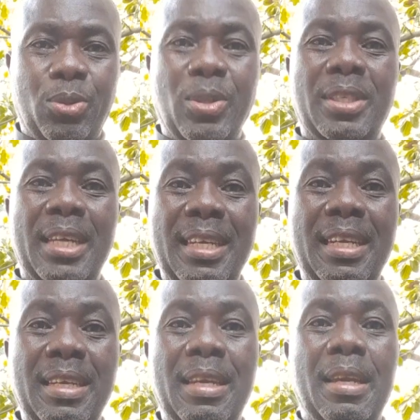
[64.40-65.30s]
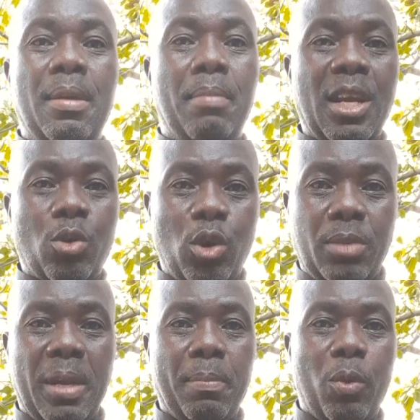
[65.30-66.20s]
concerning my
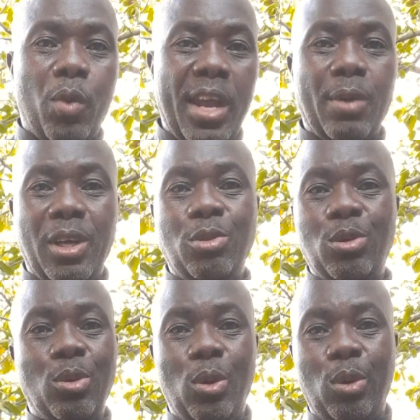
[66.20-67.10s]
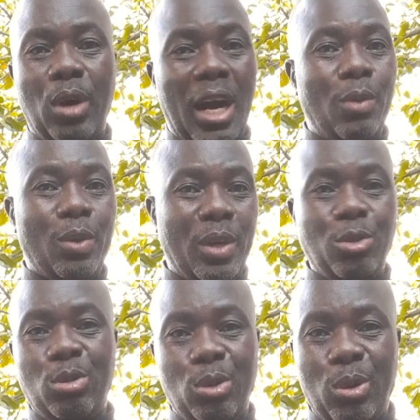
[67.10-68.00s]
roadmap, where I want to go, how I want
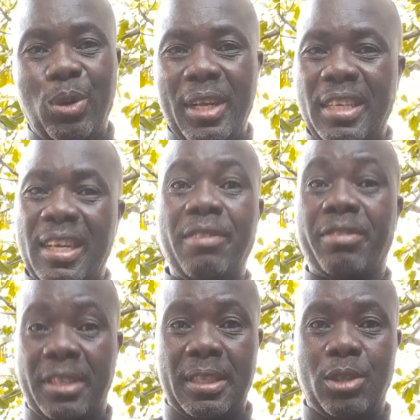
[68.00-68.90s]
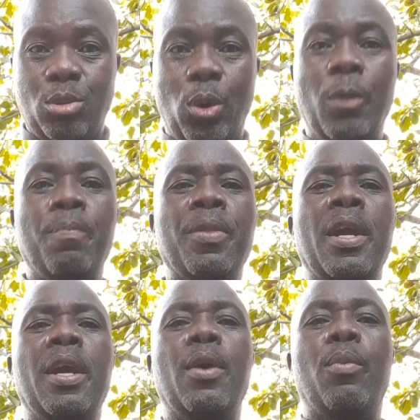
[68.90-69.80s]
to go, and everything. So
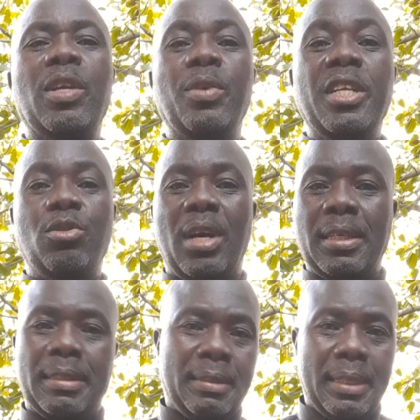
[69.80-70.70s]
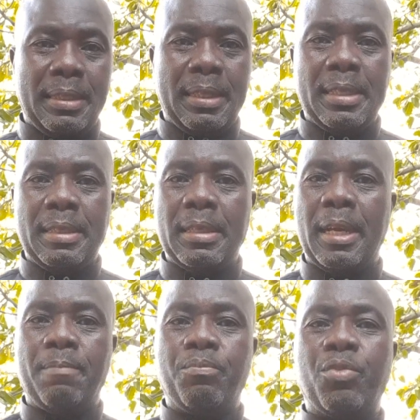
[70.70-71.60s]
what we need to understand is
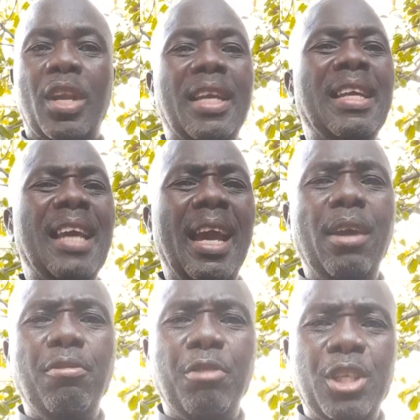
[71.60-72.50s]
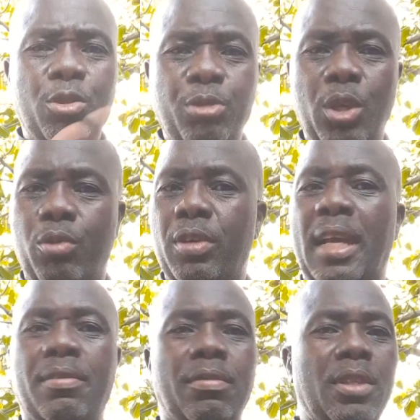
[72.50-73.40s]
in every sphere of
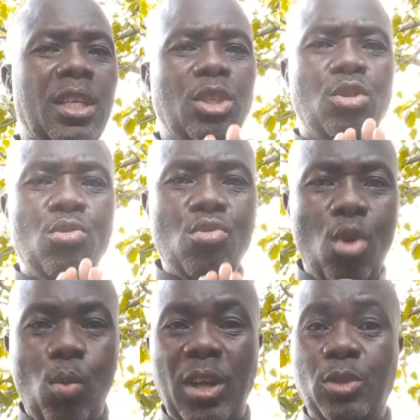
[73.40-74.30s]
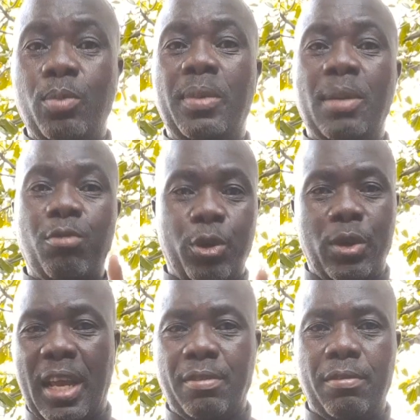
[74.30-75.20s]
life, there is no one to blame for your
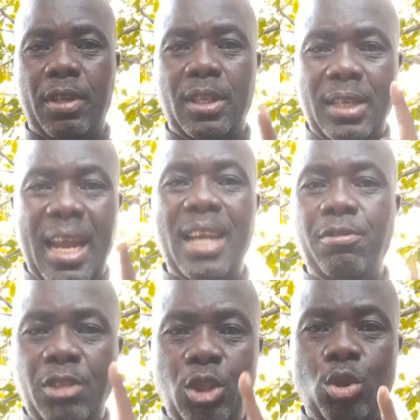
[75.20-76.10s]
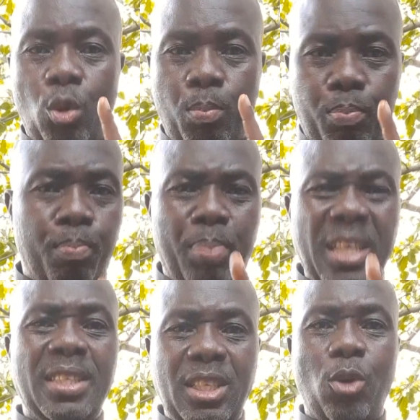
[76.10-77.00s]
life. Life is your
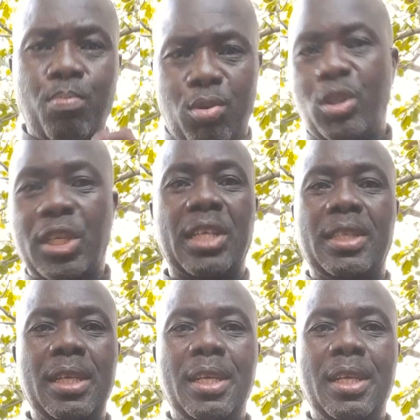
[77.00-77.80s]
personal project.